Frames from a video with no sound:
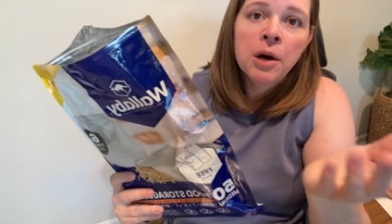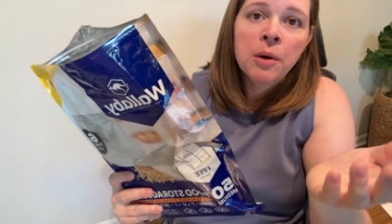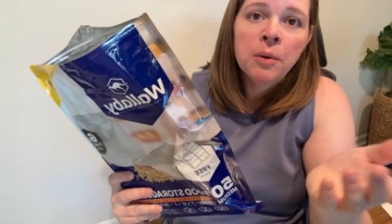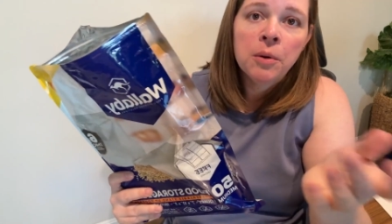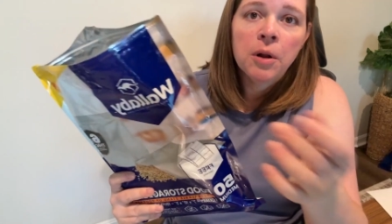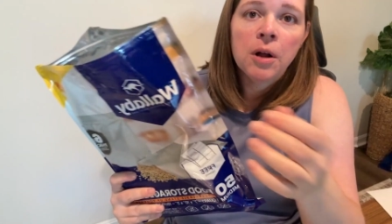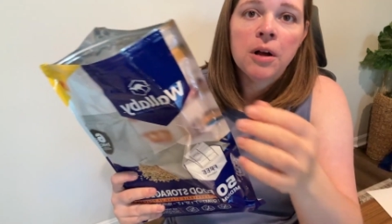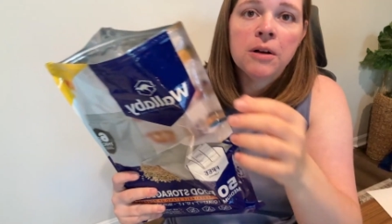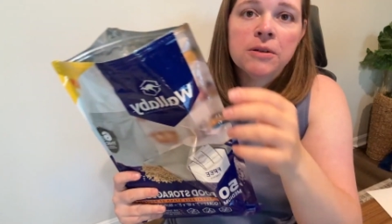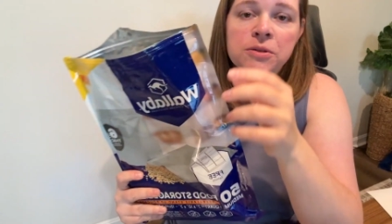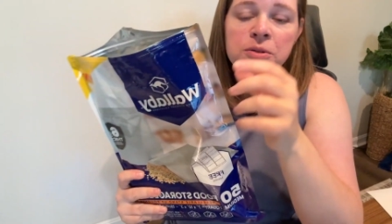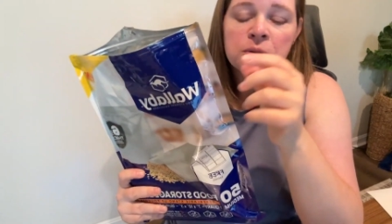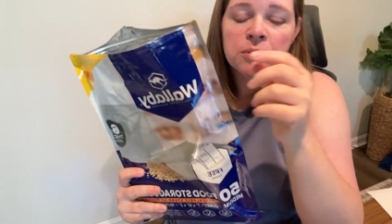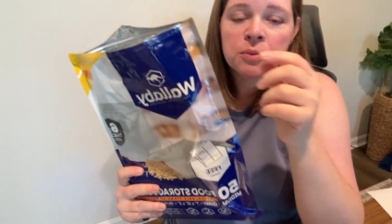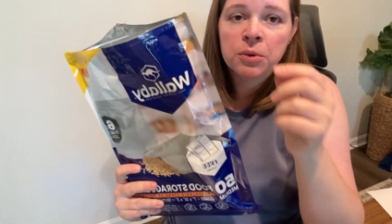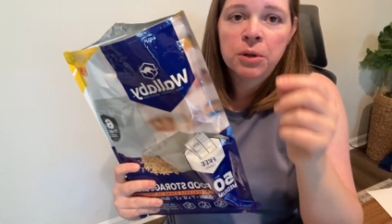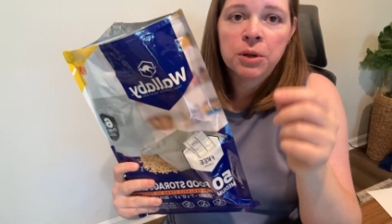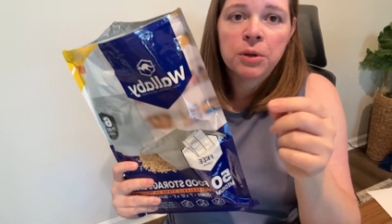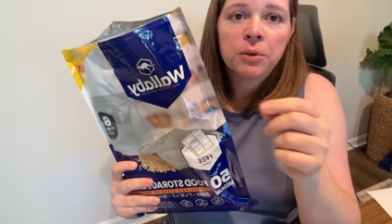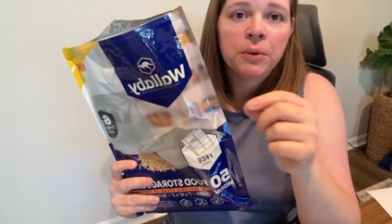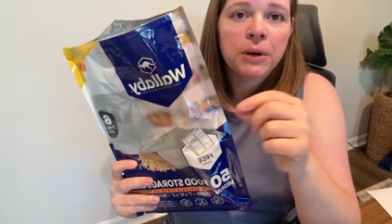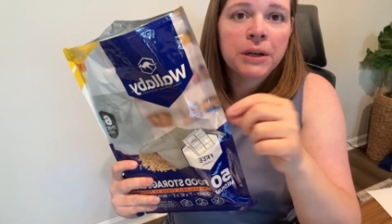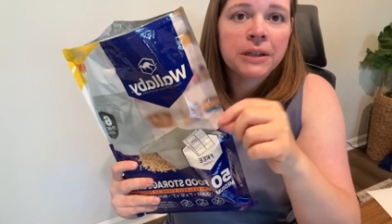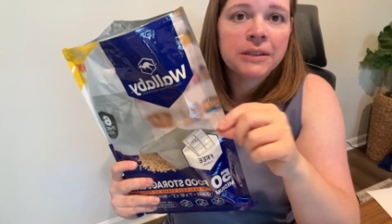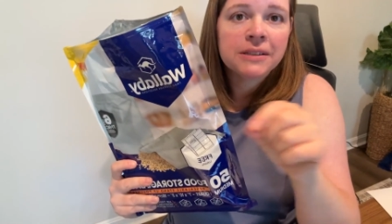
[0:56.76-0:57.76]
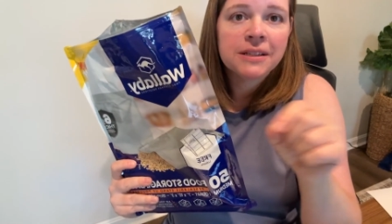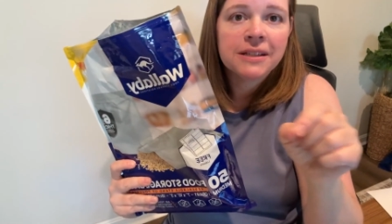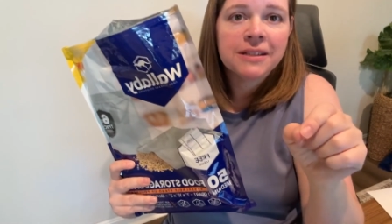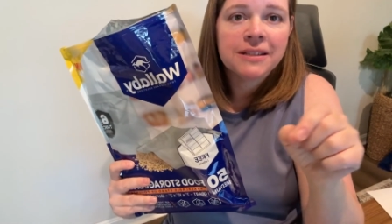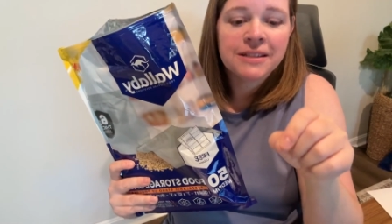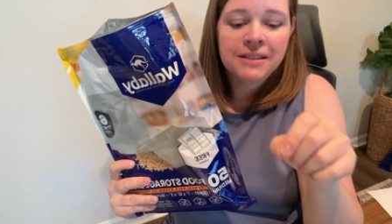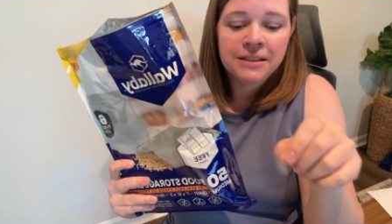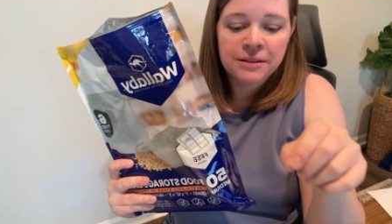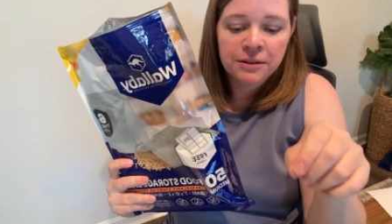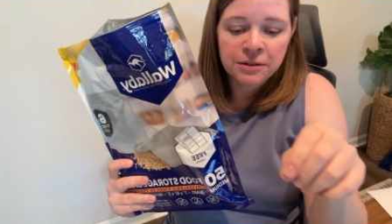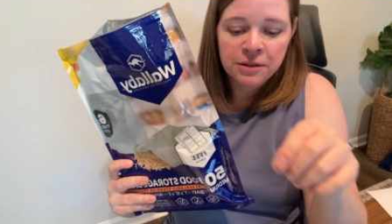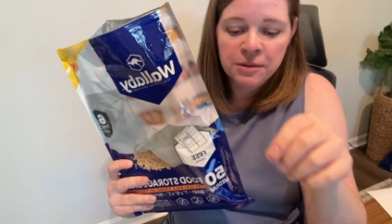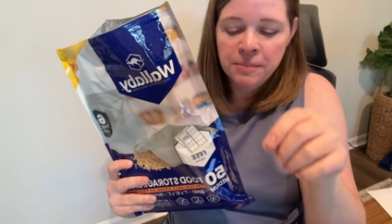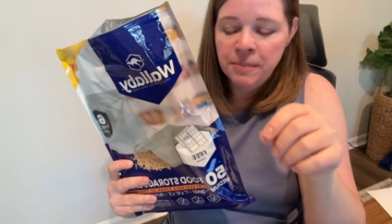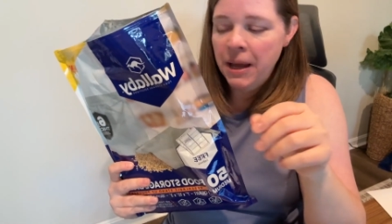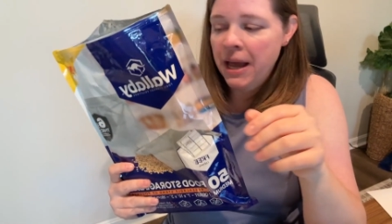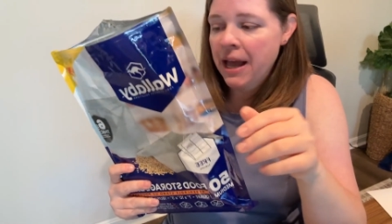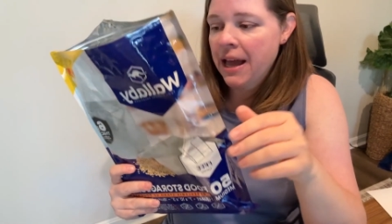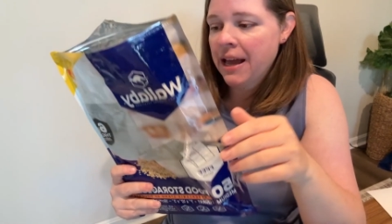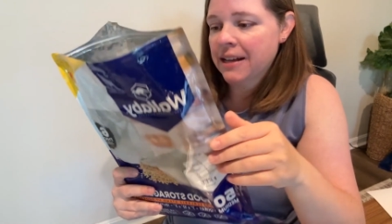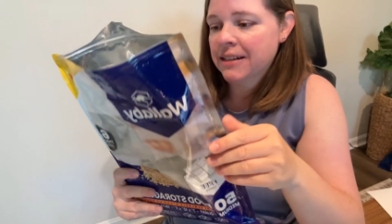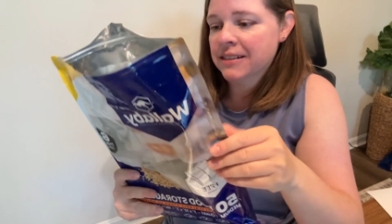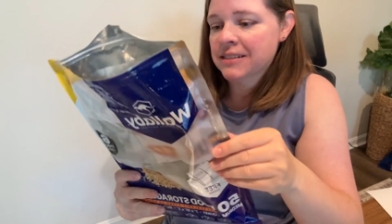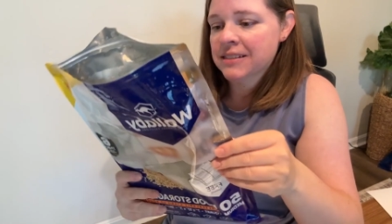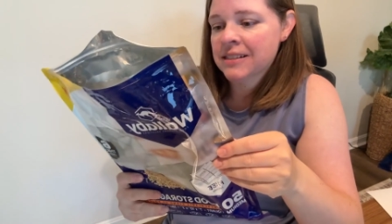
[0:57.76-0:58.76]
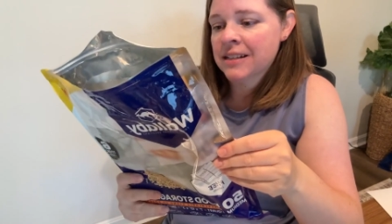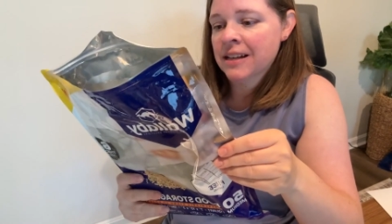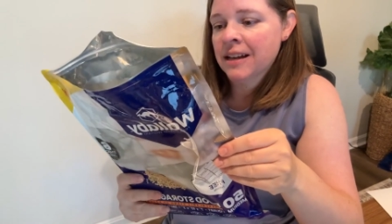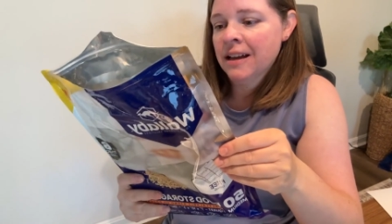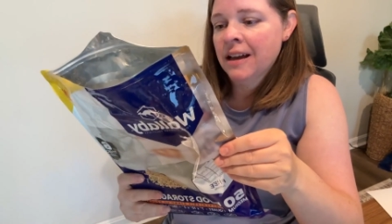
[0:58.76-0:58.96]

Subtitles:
will also work well to seal the bags.